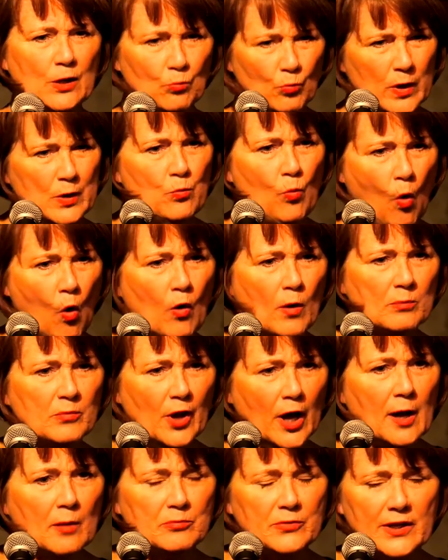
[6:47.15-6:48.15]
and we warmed
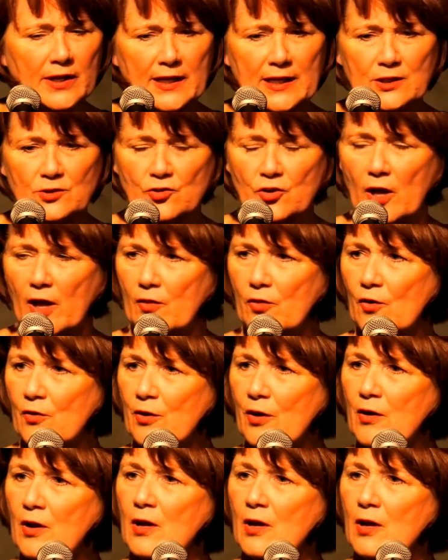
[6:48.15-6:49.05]
up to each other,